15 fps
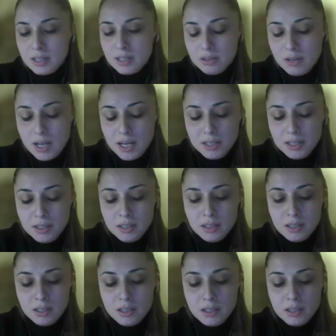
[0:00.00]
underlying
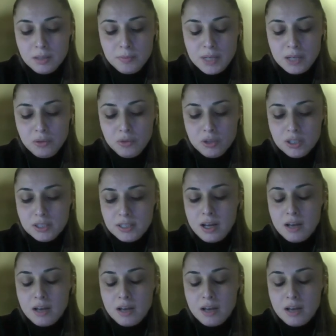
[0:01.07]
networks,